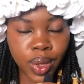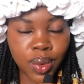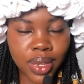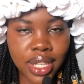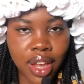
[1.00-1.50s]
where
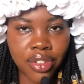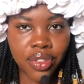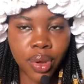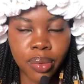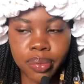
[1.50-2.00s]
do we start
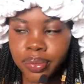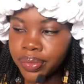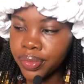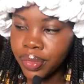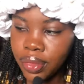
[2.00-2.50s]
from?
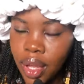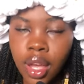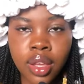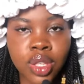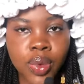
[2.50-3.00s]

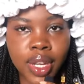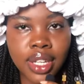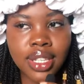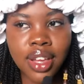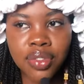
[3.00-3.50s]
So we're going
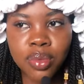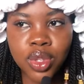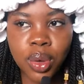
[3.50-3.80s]
to start from